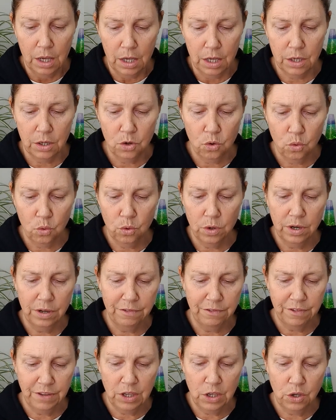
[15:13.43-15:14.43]
in order
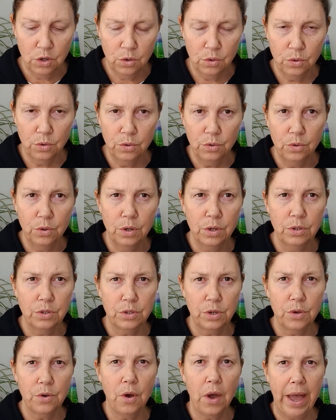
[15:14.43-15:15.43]
for you
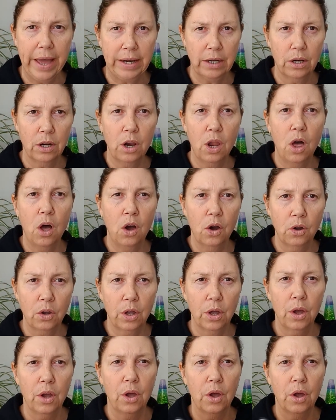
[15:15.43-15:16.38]
to unlock